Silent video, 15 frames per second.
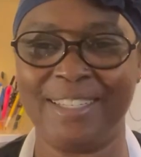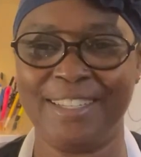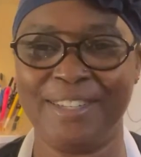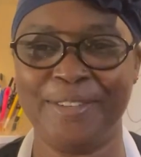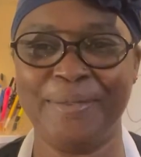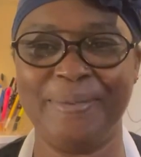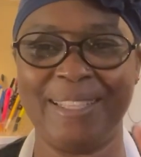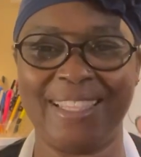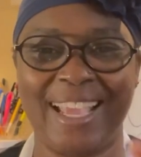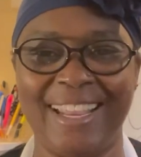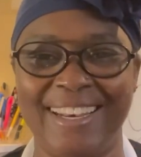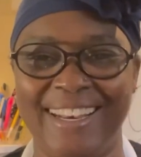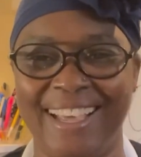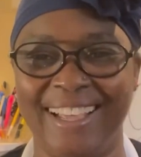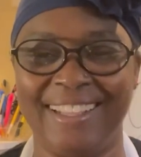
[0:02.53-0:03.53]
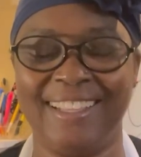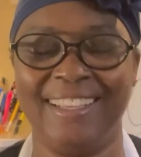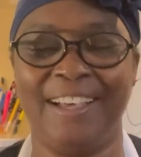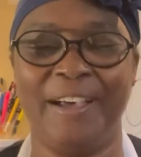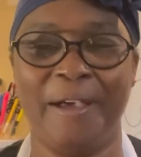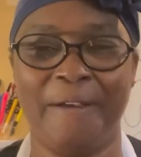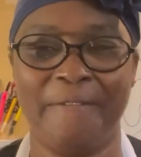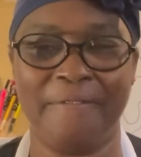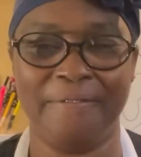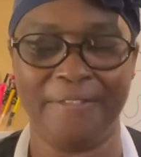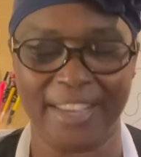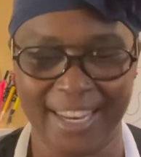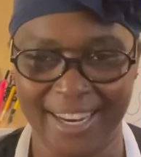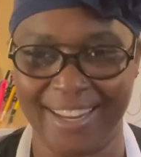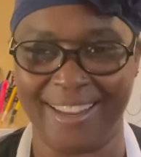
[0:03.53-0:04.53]
to you with another
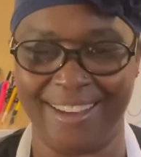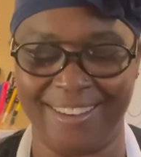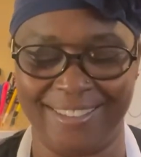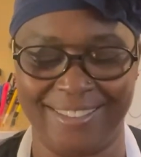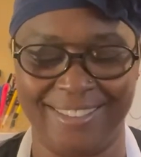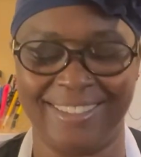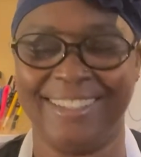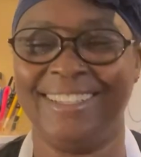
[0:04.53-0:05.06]
video.